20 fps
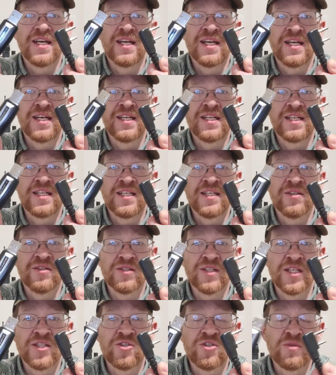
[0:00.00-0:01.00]
And
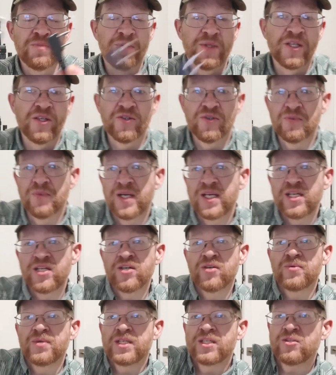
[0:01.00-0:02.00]
it lets you plug the
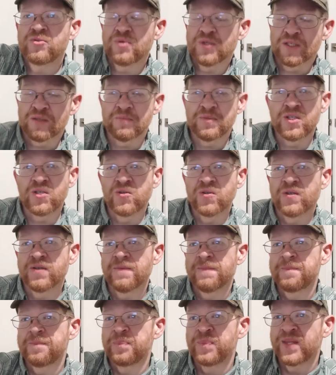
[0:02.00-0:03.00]
radio into a
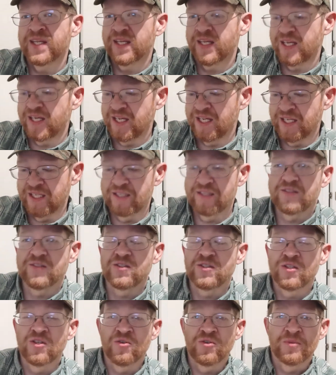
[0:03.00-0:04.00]
computer
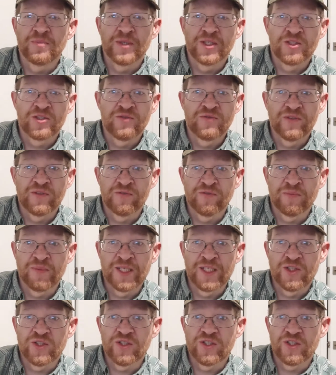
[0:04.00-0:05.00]
and load a bunch of
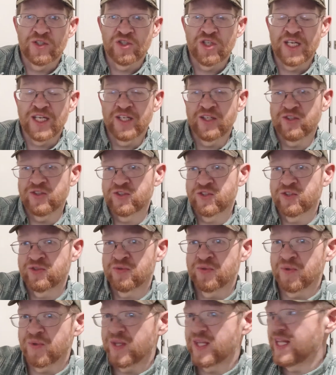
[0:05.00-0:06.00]
information and channels
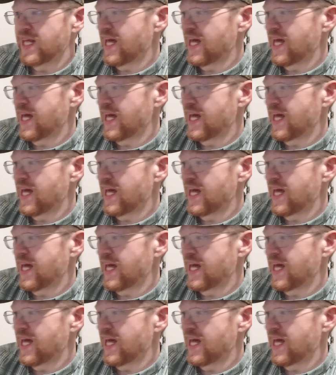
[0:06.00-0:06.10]
through